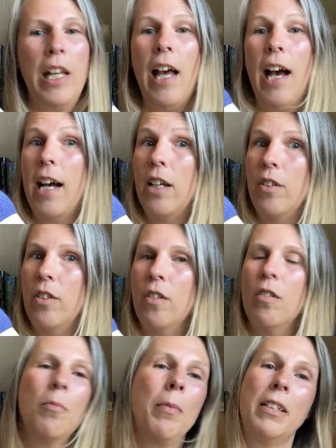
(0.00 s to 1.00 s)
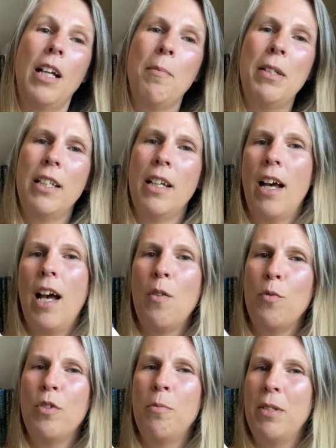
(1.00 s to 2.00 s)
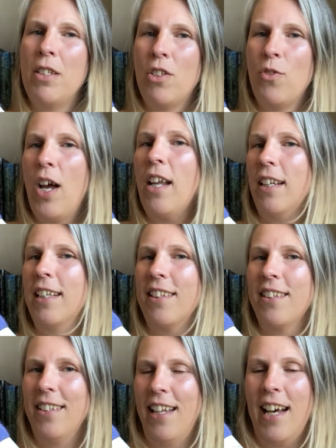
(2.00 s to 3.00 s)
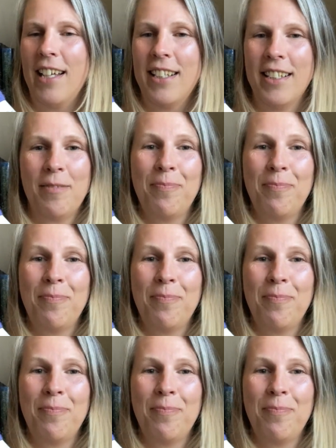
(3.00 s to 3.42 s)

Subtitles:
I don't know, but I mean, I would be straddling the line.